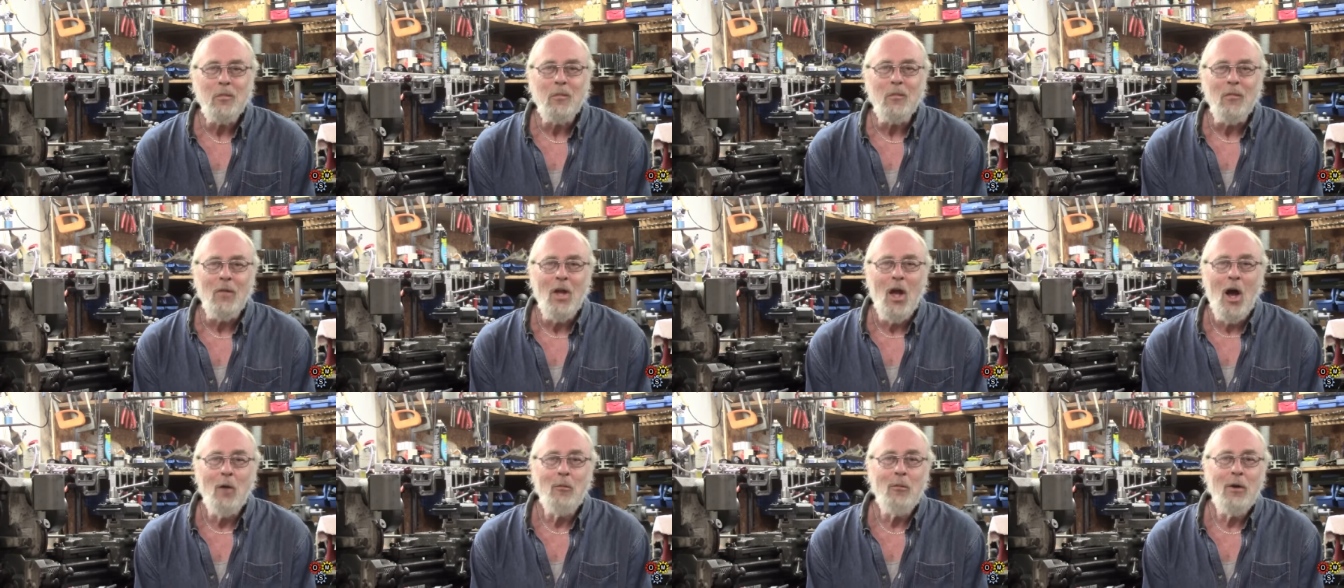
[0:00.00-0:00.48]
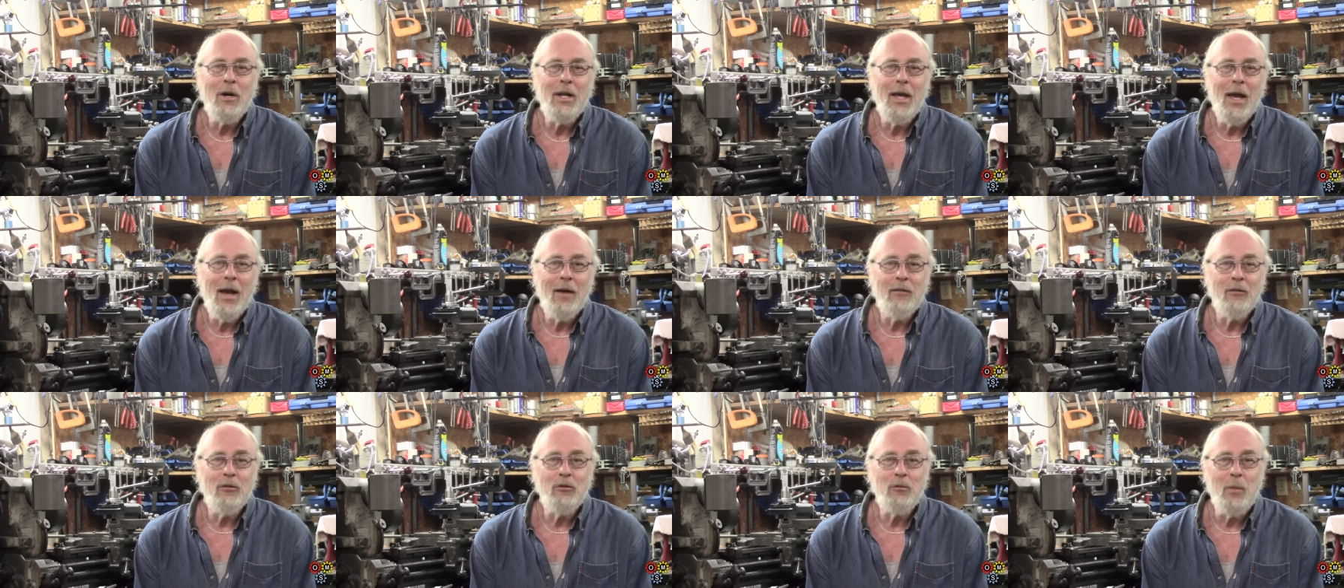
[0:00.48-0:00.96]
I'm running
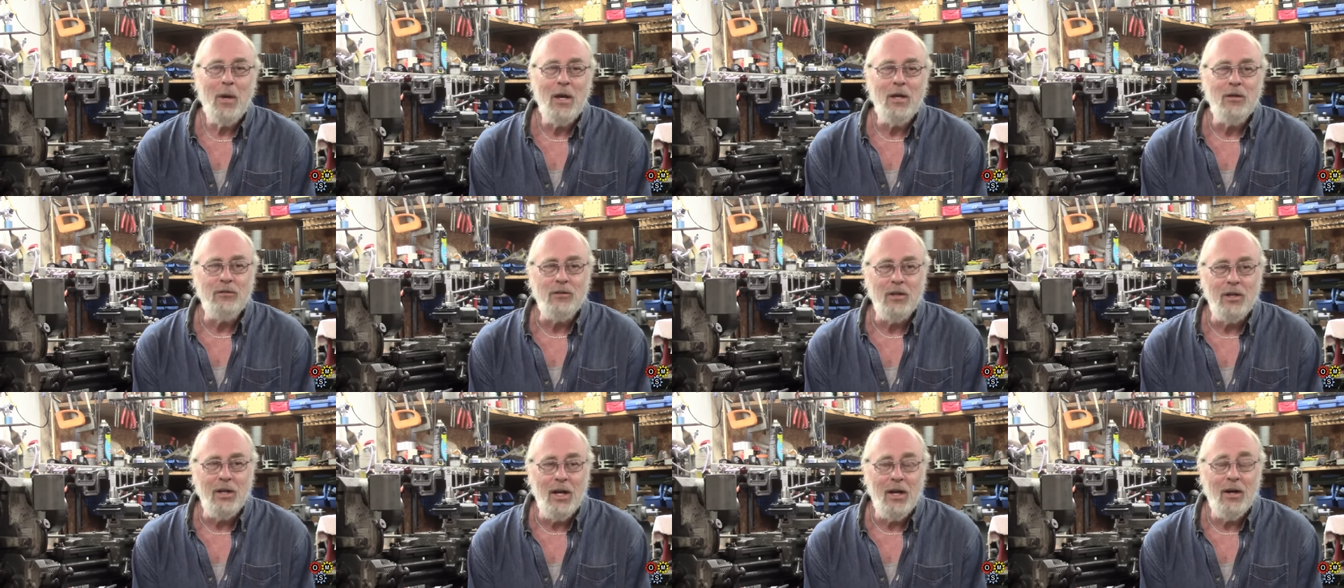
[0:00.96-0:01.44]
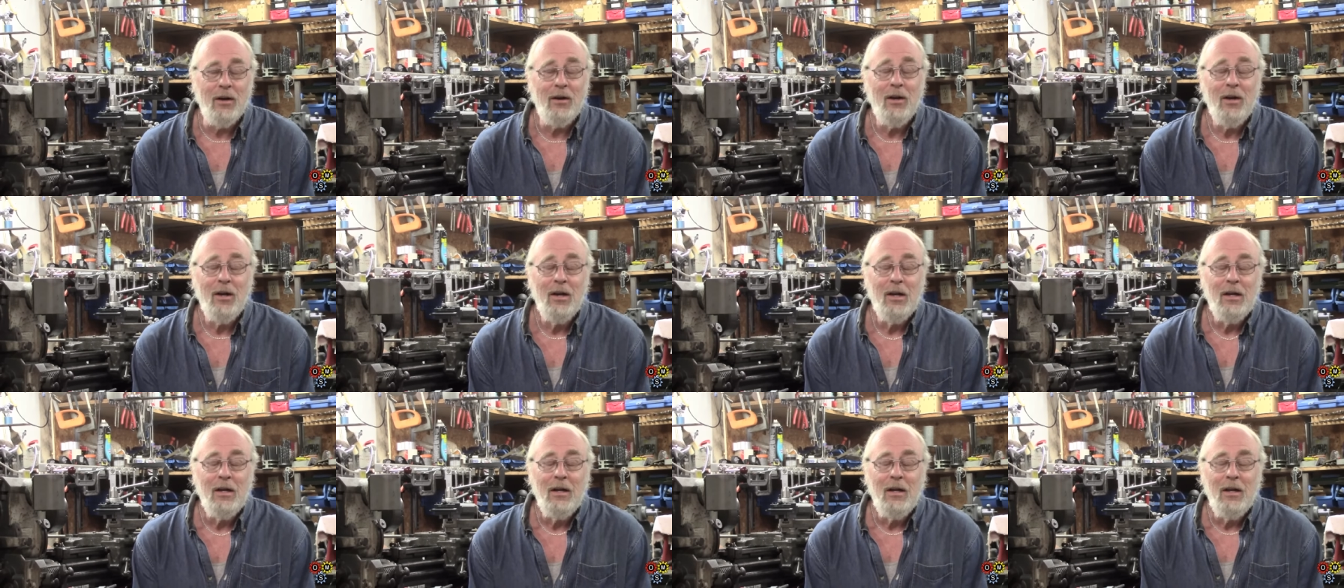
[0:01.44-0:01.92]
out of space in here.
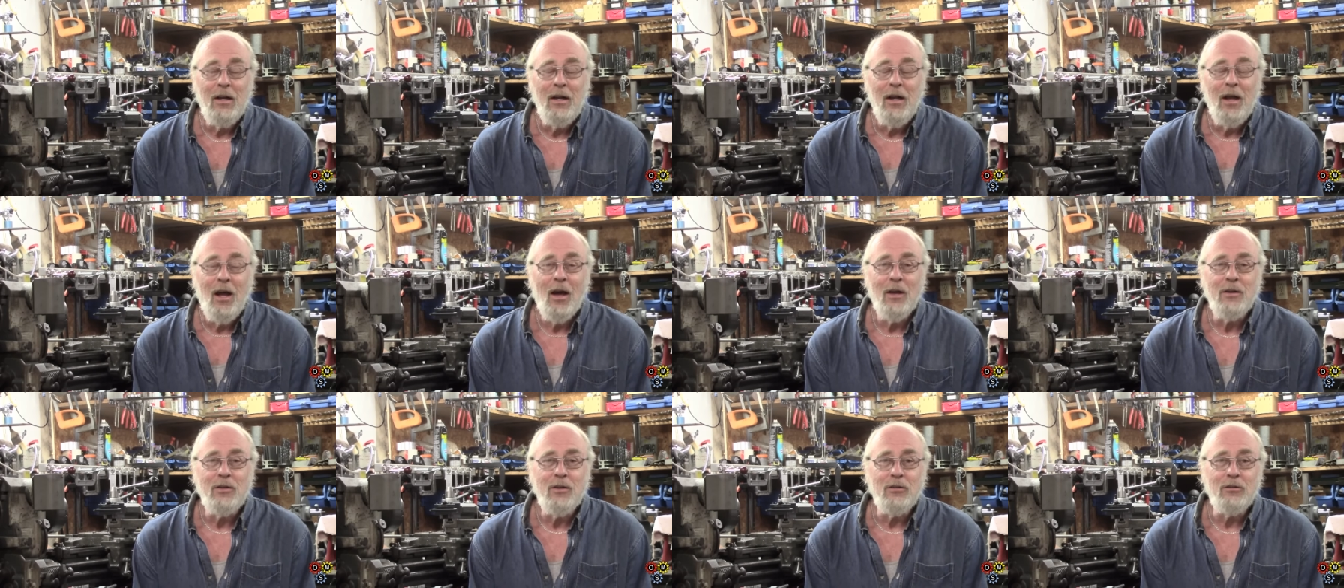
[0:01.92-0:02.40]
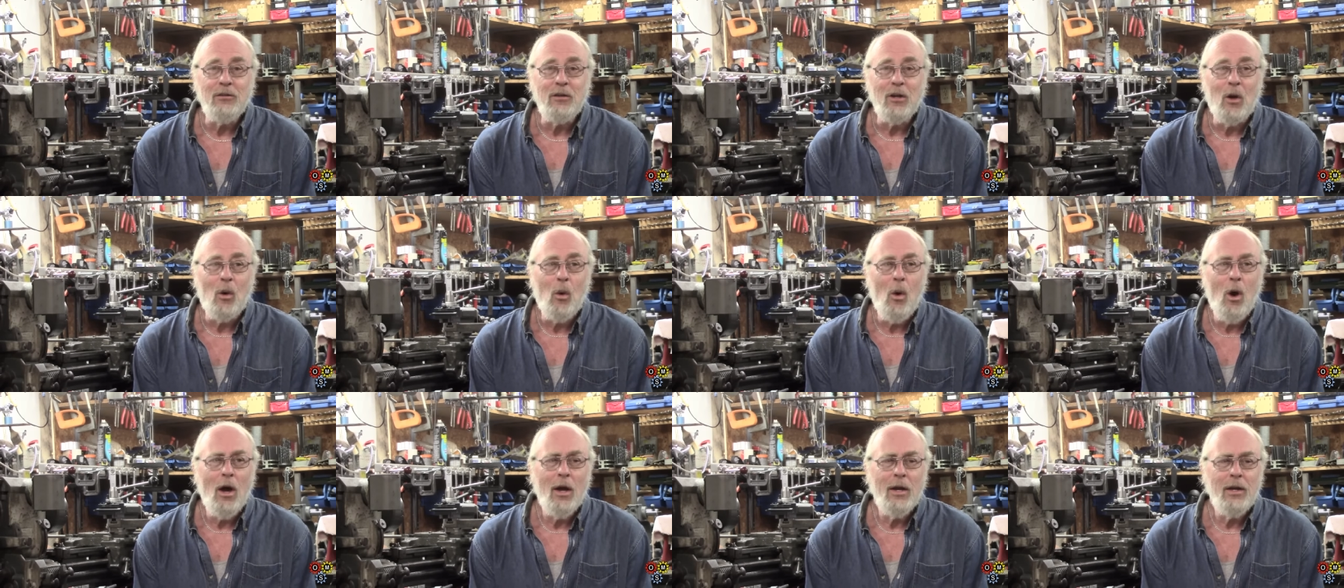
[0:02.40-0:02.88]
I just
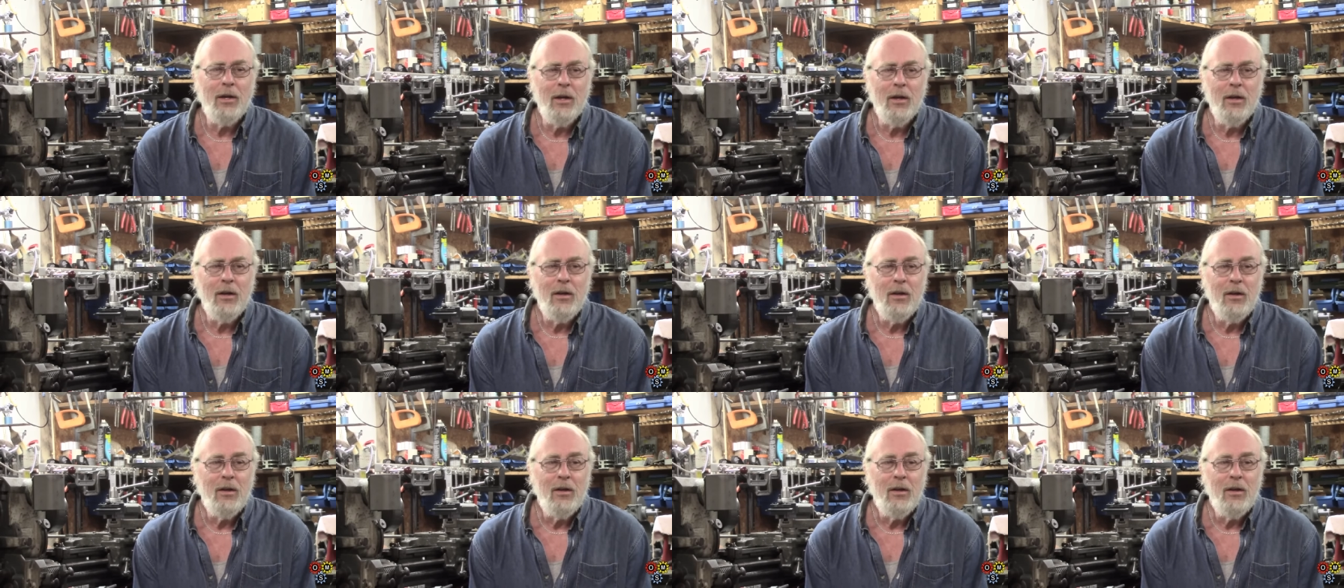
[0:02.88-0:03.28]
acquired a